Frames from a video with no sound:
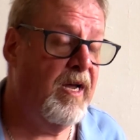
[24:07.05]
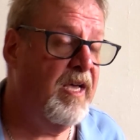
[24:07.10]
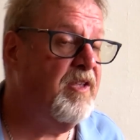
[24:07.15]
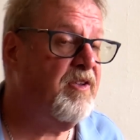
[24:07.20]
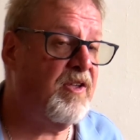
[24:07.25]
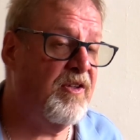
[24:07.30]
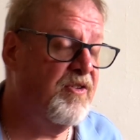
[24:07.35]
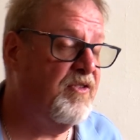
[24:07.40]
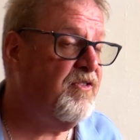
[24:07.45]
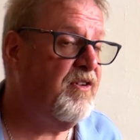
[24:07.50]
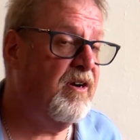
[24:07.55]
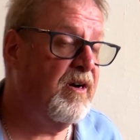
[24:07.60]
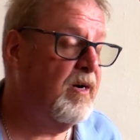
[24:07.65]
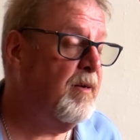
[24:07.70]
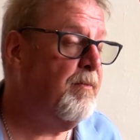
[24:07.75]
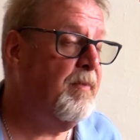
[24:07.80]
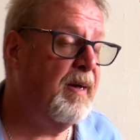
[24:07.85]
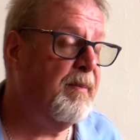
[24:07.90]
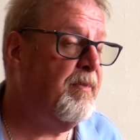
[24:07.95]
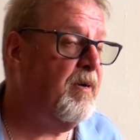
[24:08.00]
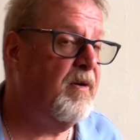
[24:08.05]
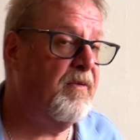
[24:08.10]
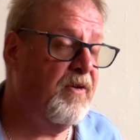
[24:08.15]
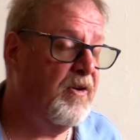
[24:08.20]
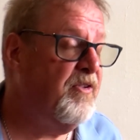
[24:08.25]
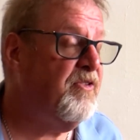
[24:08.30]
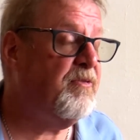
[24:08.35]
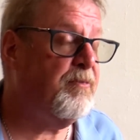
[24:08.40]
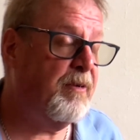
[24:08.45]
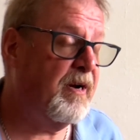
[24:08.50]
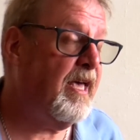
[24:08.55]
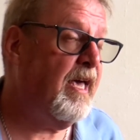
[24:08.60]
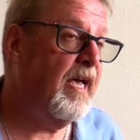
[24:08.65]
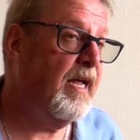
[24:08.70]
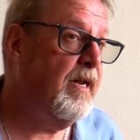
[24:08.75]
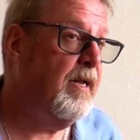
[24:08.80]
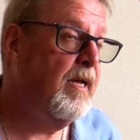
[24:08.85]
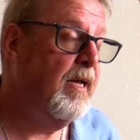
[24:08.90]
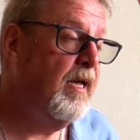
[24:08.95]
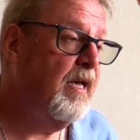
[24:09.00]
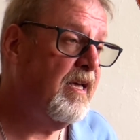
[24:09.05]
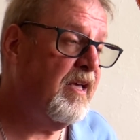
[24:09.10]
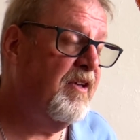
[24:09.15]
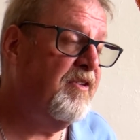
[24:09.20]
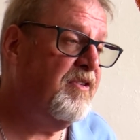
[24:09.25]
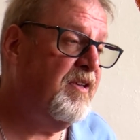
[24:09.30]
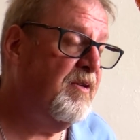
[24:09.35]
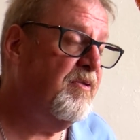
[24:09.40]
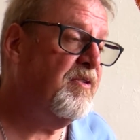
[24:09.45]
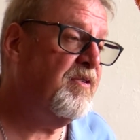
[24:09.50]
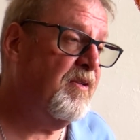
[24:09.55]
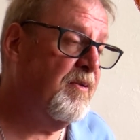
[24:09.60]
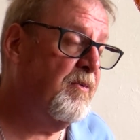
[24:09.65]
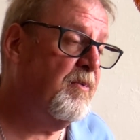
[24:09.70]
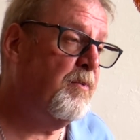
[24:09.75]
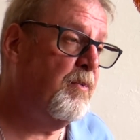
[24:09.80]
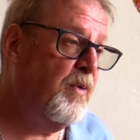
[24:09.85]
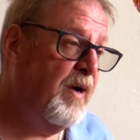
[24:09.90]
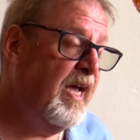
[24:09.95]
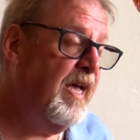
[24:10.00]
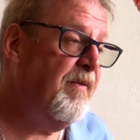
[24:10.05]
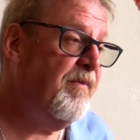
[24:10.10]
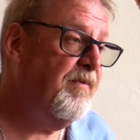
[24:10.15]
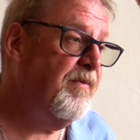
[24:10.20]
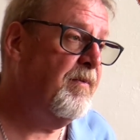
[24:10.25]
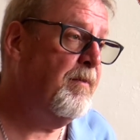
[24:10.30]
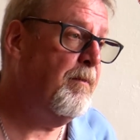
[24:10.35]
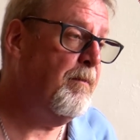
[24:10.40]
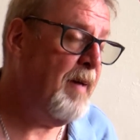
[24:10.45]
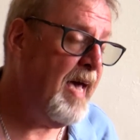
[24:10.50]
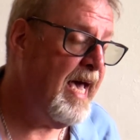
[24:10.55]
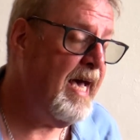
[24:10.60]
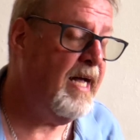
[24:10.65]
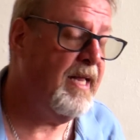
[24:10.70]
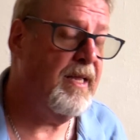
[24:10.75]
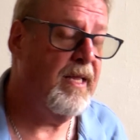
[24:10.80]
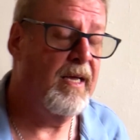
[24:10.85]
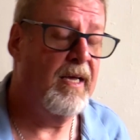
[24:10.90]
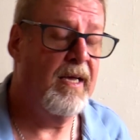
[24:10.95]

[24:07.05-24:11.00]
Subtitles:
he's considered a member of Hood's Brigade because he was a brave man.